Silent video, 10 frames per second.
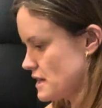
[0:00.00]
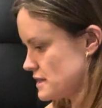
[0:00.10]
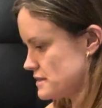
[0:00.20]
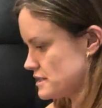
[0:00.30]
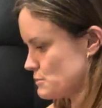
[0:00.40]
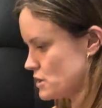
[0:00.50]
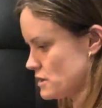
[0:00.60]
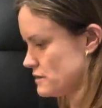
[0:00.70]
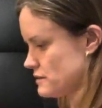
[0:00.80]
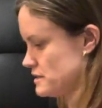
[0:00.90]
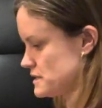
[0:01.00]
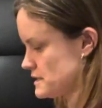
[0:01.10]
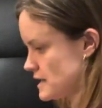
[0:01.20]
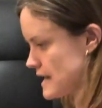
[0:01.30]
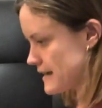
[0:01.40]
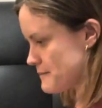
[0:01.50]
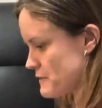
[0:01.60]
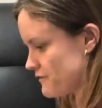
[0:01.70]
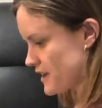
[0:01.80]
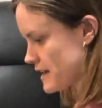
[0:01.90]
is I'm going to just line up my
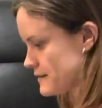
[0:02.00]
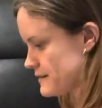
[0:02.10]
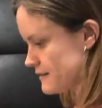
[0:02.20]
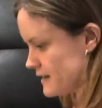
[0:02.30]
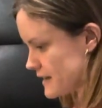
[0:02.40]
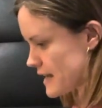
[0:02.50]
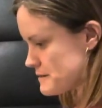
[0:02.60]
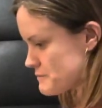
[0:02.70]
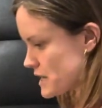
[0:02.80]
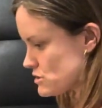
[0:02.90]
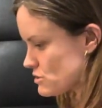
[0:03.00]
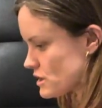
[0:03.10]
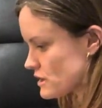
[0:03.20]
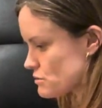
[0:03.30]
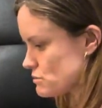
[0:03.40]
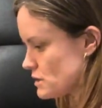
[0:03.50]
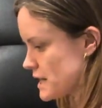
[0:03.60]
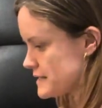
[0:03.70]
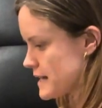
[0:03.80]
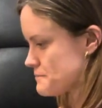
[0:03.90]
feet again, make sure that they're all
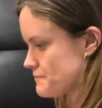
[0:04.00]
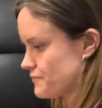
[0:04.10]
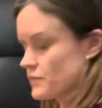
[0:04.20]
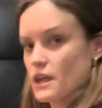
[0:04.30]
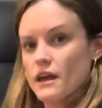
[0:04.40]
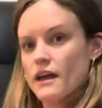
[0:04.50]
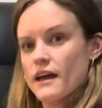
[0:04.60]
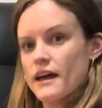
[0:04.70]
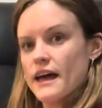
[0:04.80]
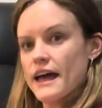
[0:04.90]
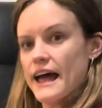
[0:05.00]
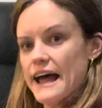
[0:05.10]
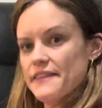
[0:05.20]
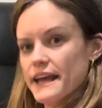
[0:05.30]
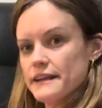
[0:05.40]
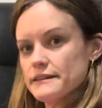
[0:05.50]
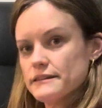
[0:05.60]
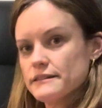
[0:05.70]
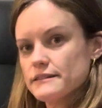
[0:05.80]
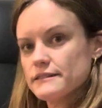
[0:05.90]
lined up. And then
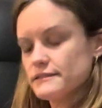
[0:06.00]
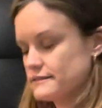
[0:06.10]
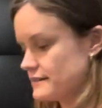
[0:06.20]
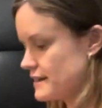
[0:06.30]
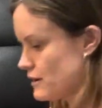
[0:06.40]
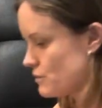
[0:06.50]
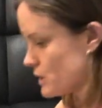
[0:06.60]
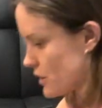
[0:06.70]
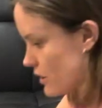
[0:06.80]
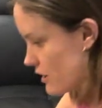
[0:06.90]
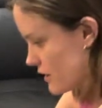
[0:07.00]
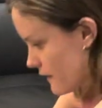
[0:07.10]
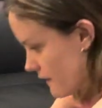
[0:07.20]
we go